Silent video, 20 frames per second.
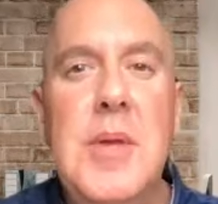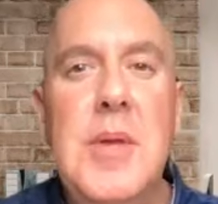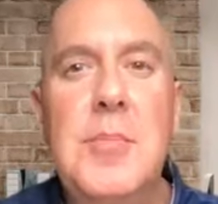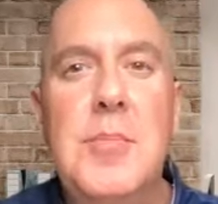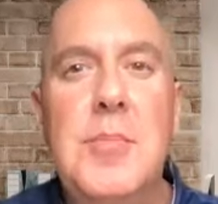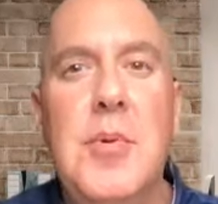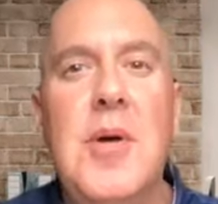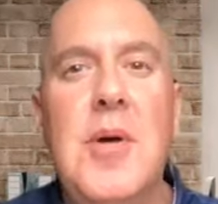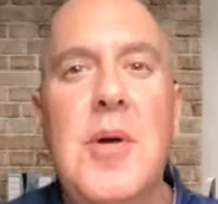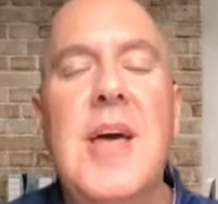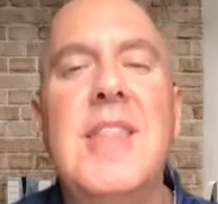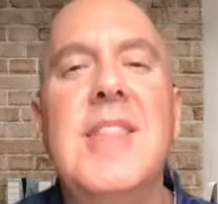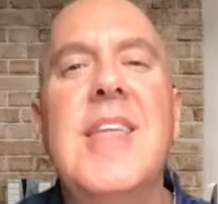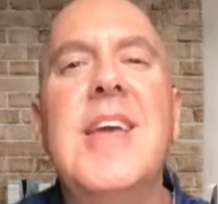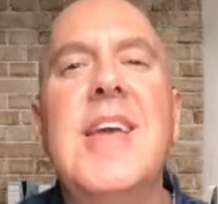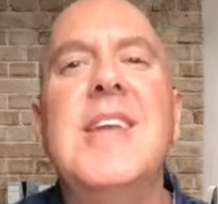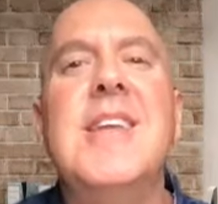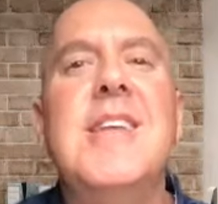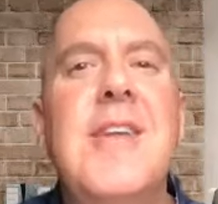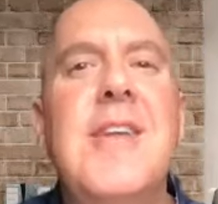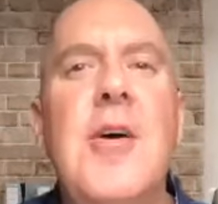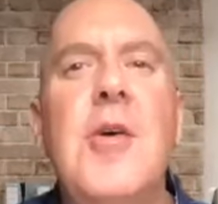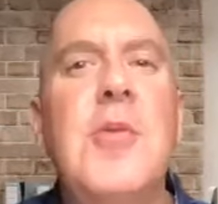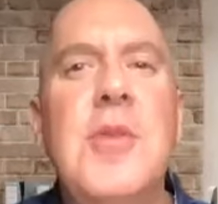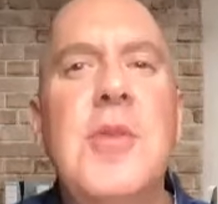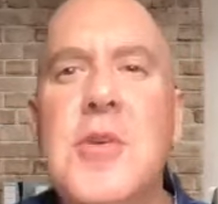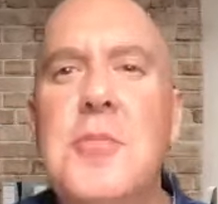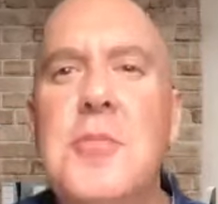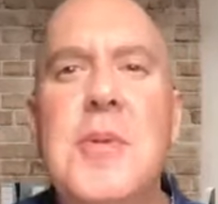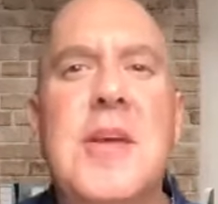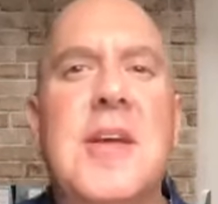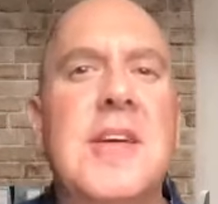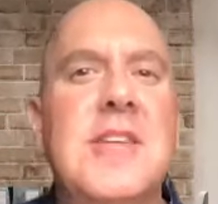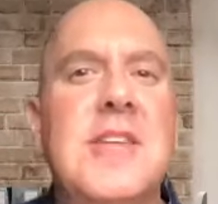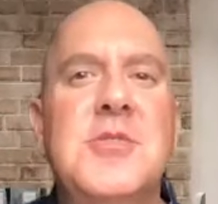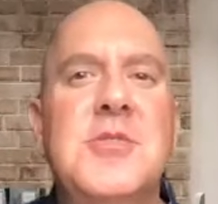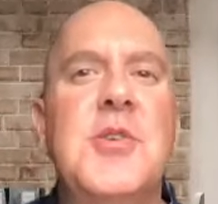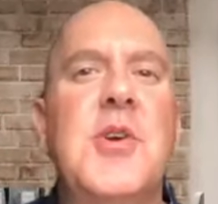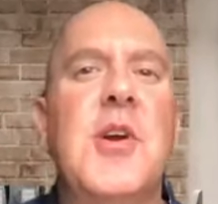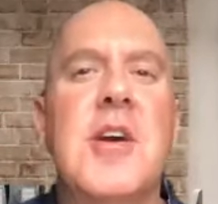people and they know you
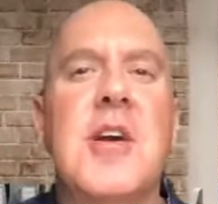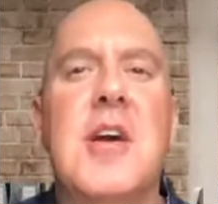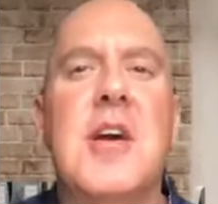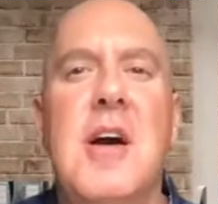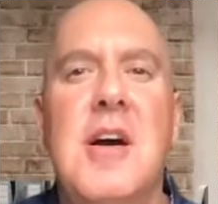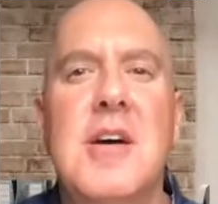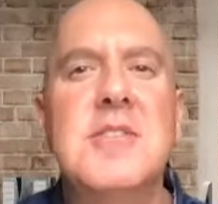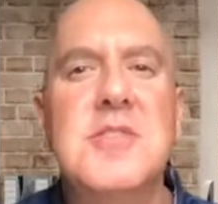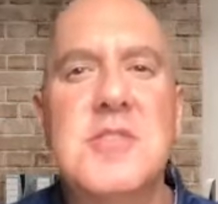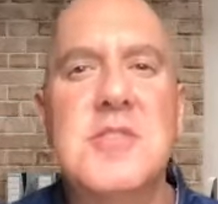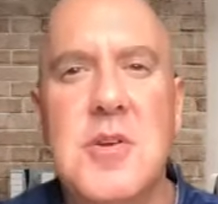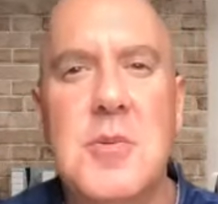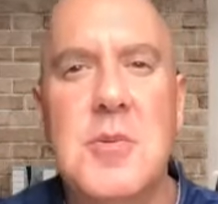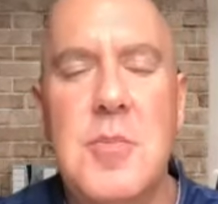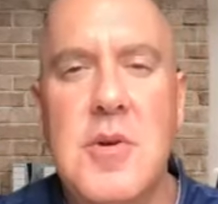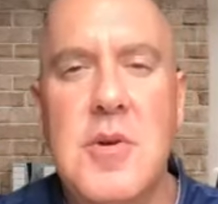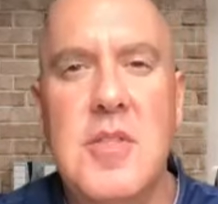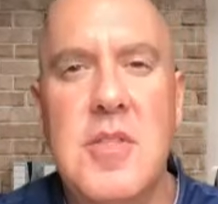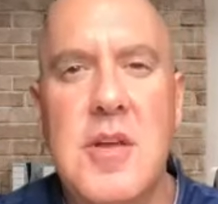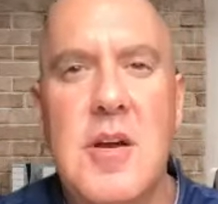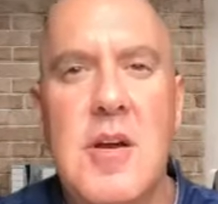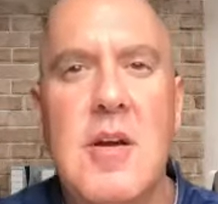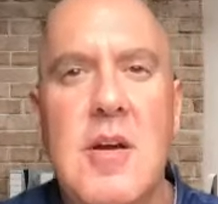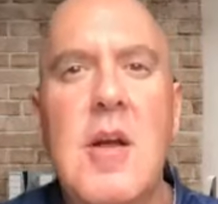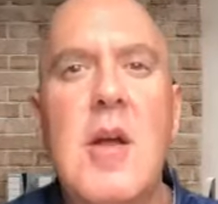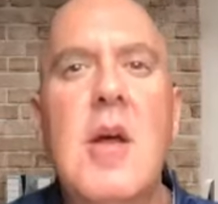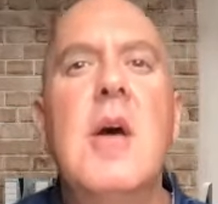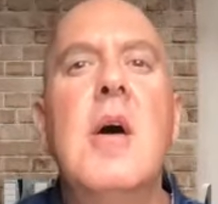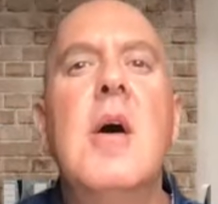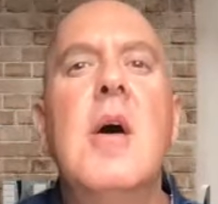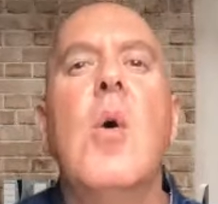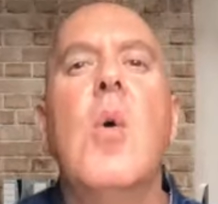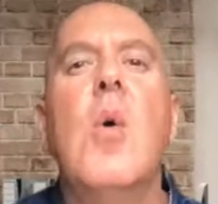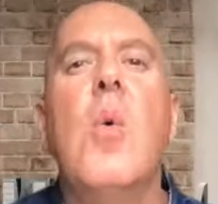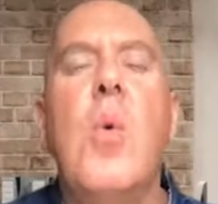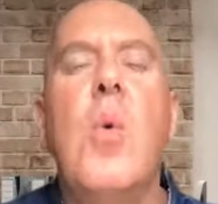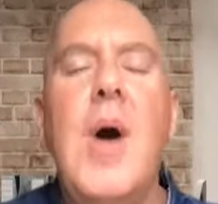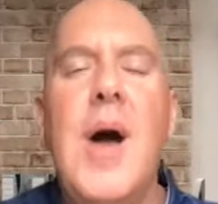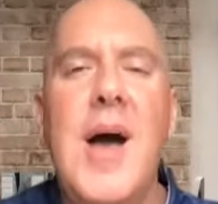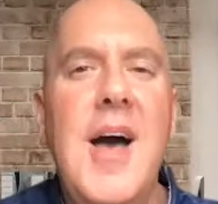because you're a customer there,
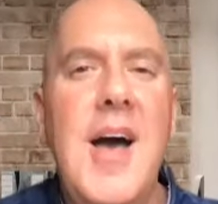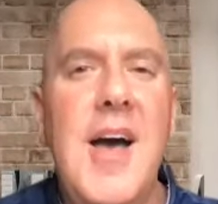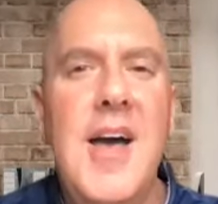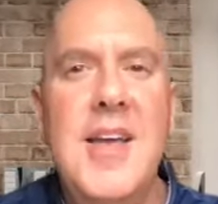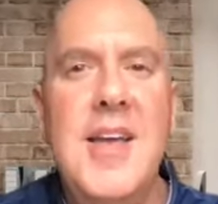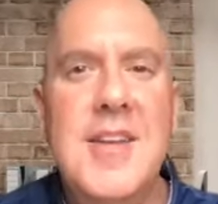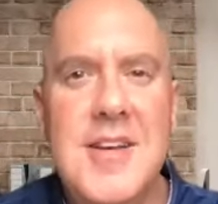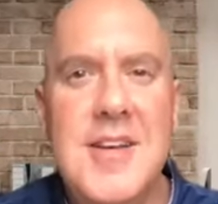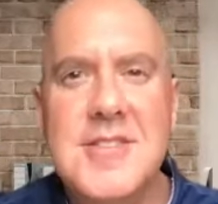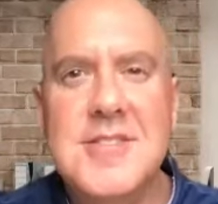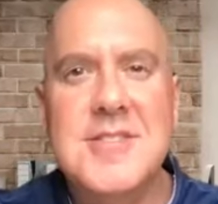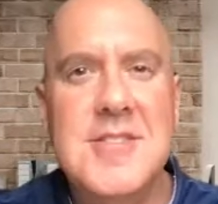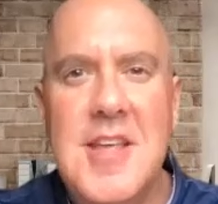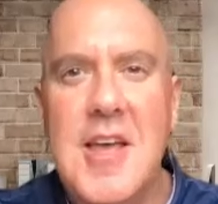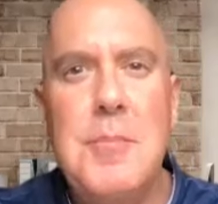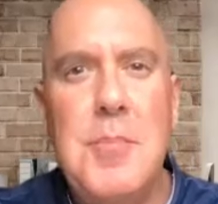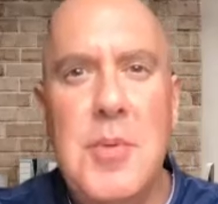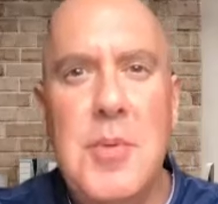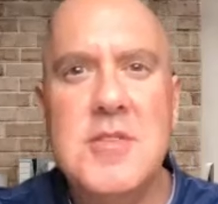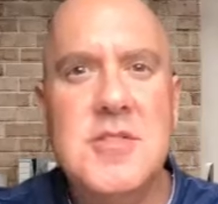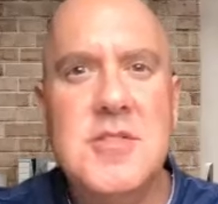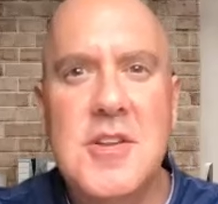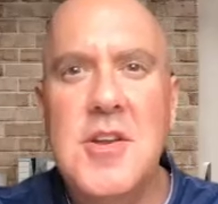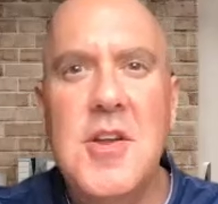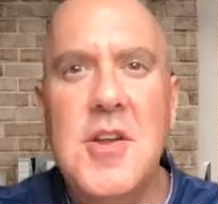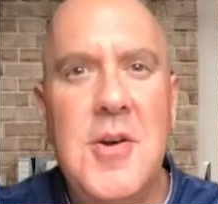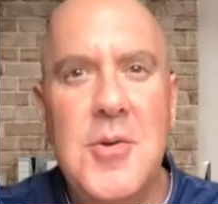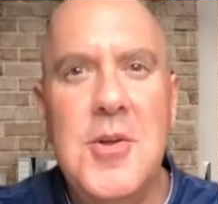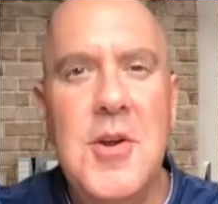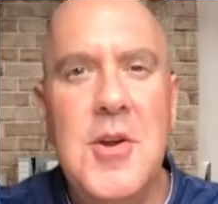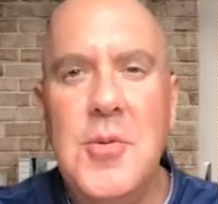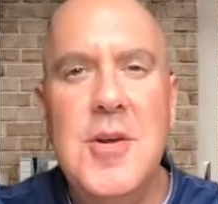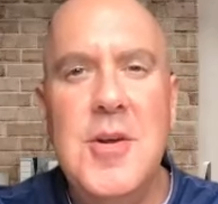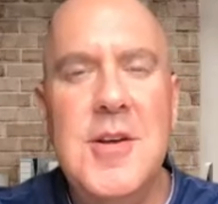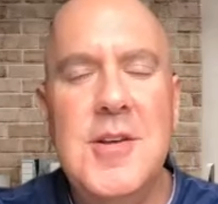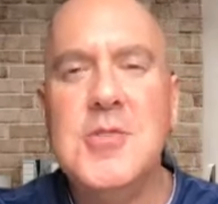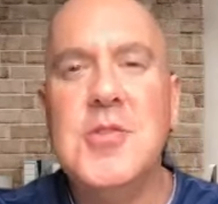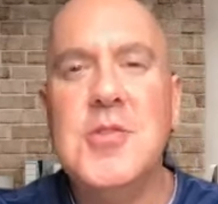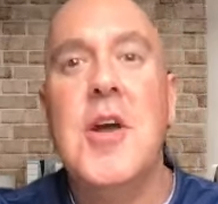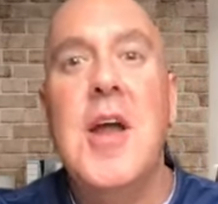why doesn't that person know you're a
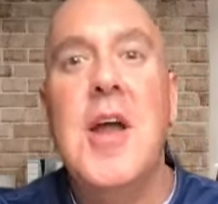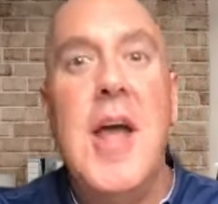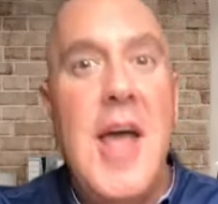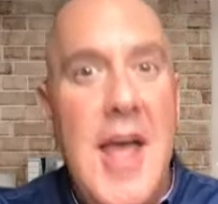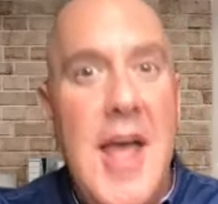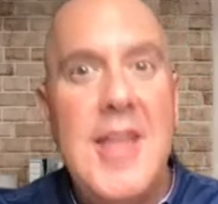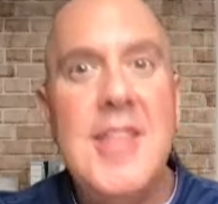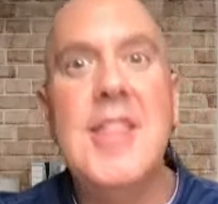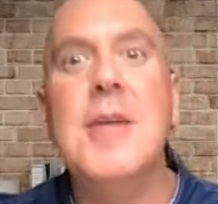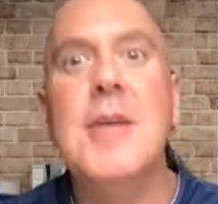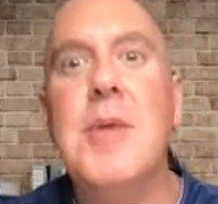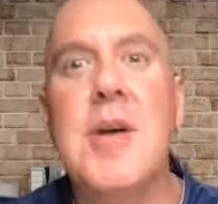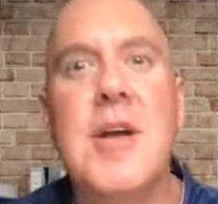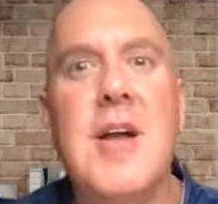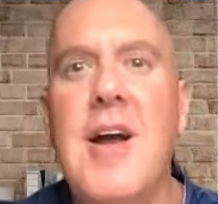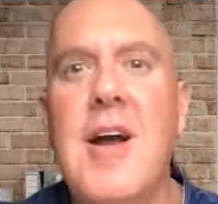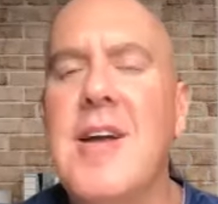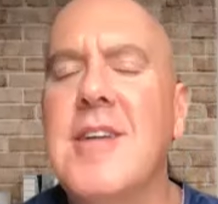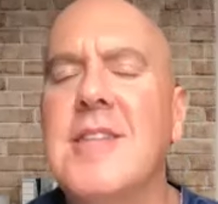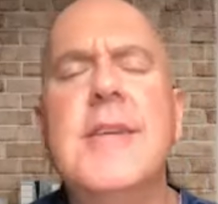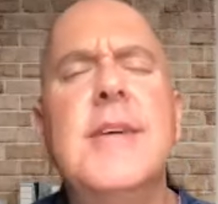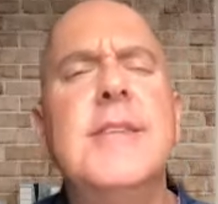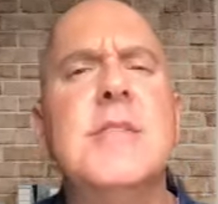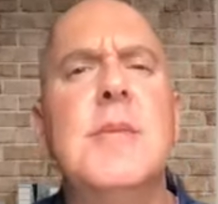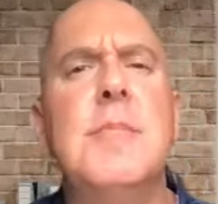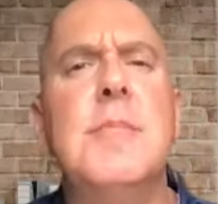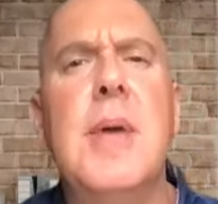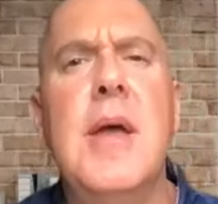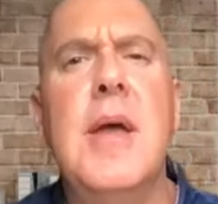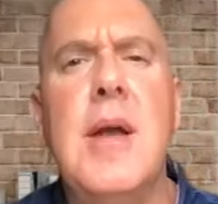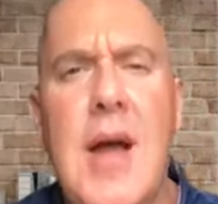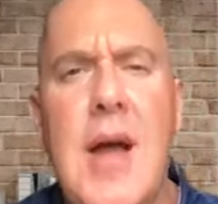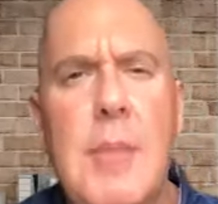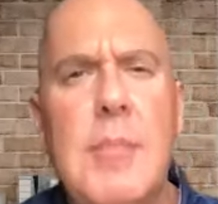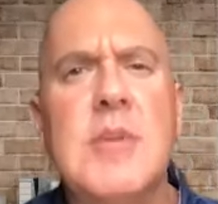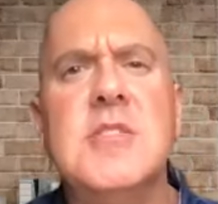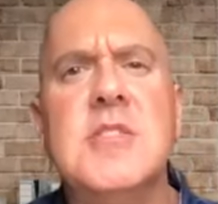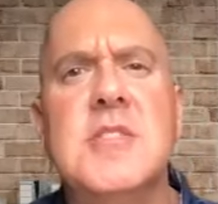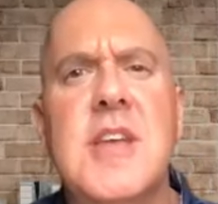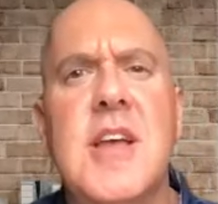realtor? Hand them a card. Doesn't matter how
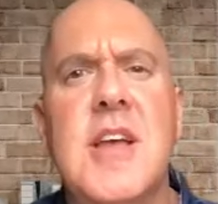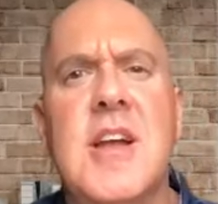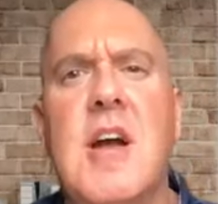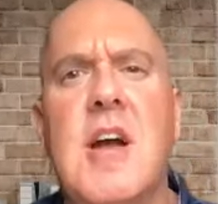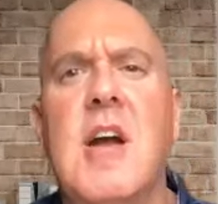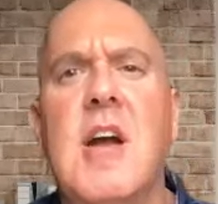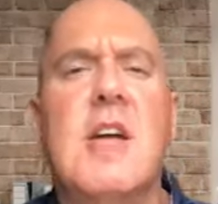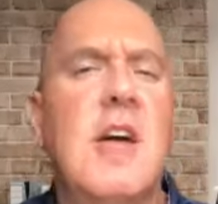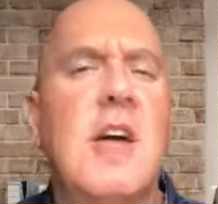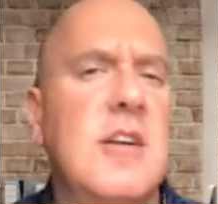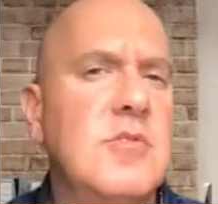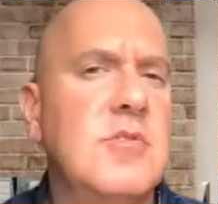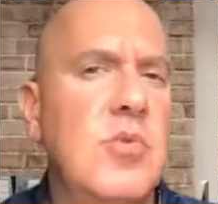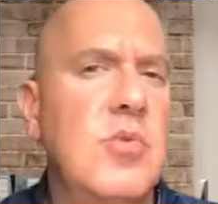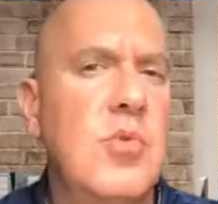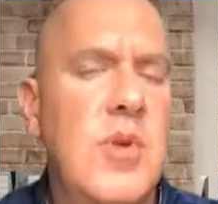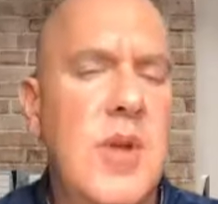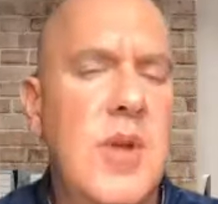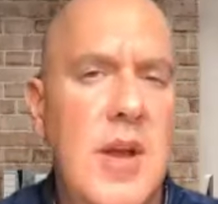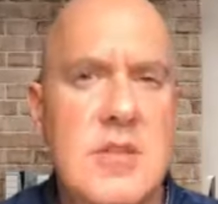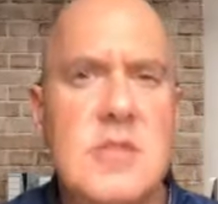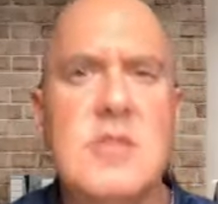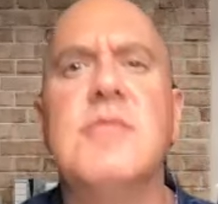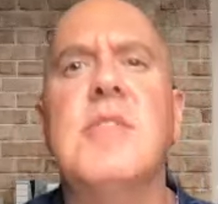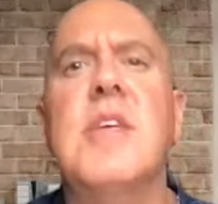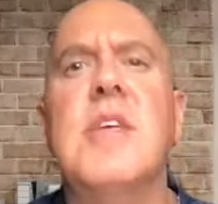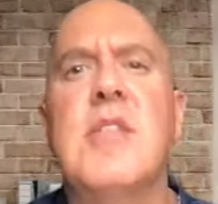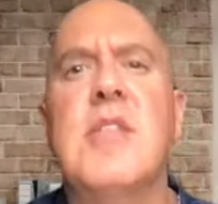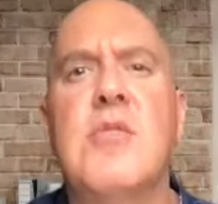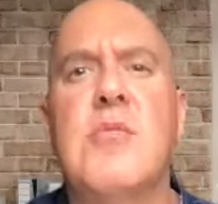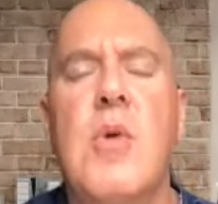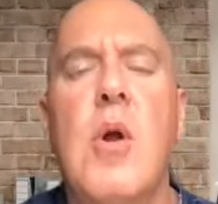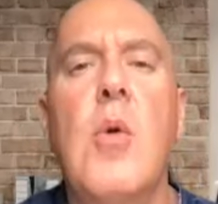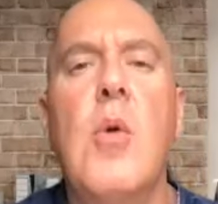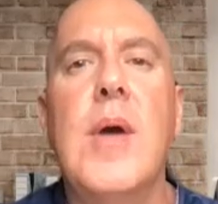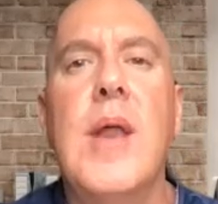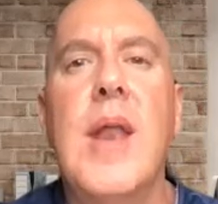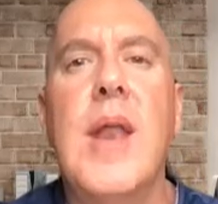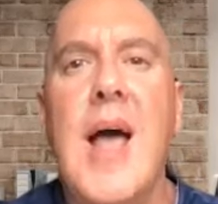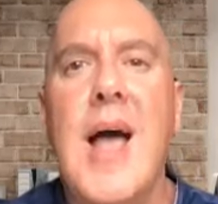much does that card cost. Who cares if they
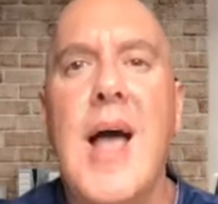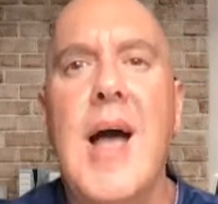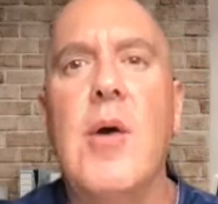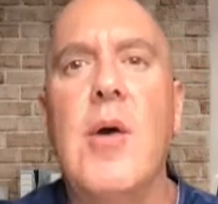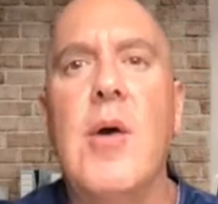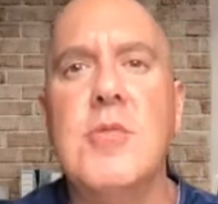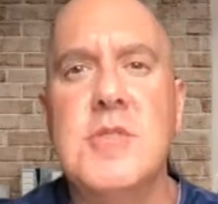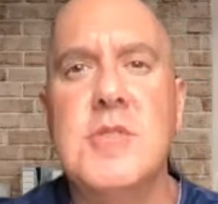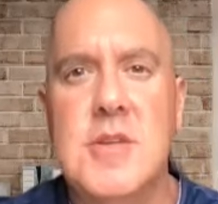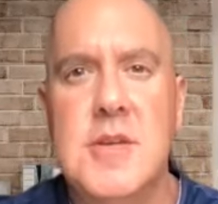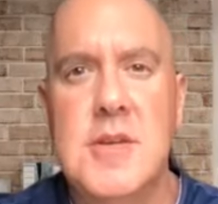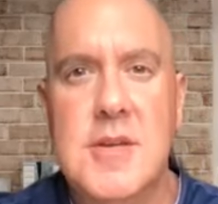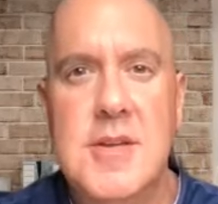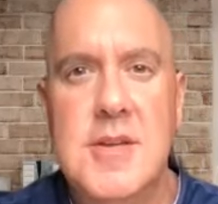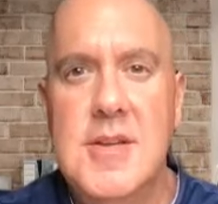throw it out?